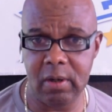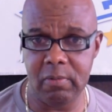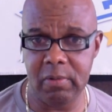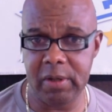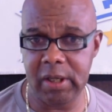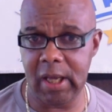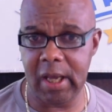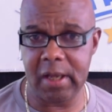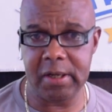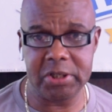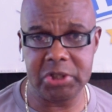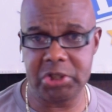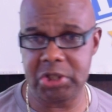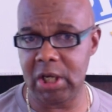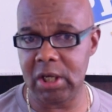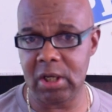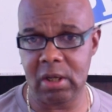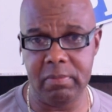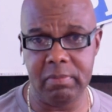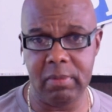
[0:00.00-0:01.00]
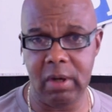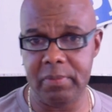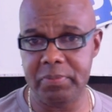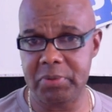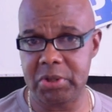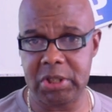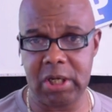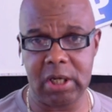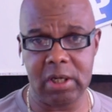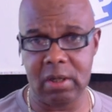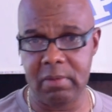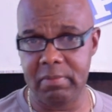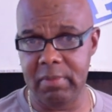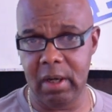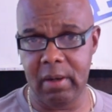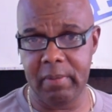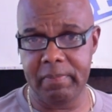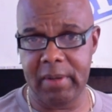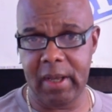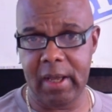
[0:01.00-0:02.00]
We got to shake them
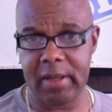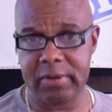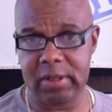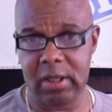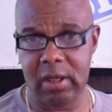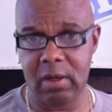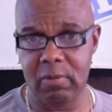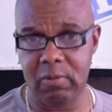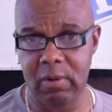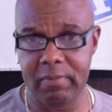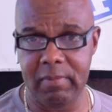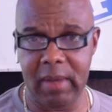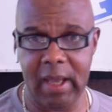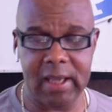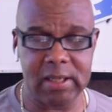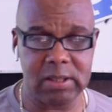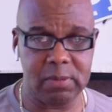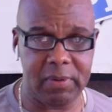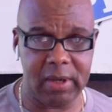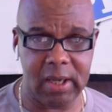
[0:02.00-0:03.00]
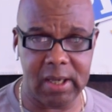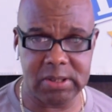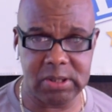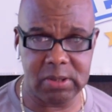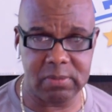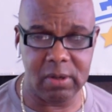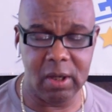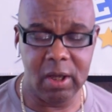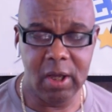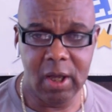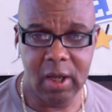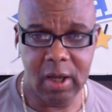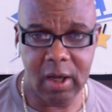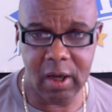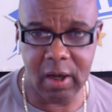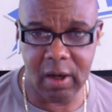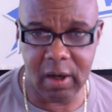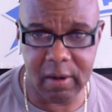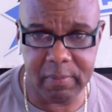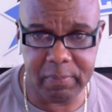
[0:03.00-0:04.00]
up out there with Mass Pass
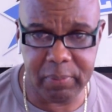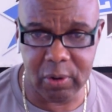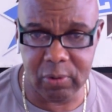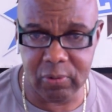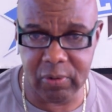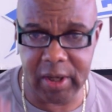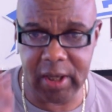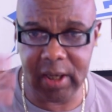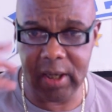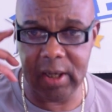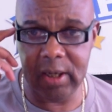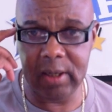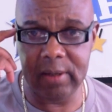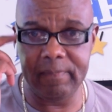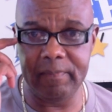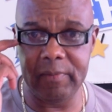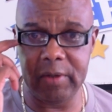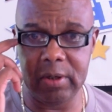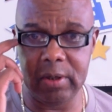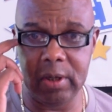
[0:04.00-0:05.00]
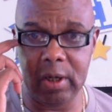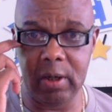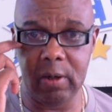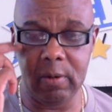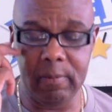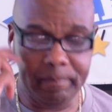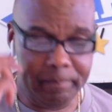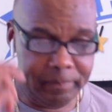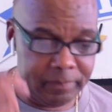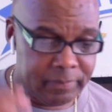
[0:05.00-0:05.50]
Parade, you know.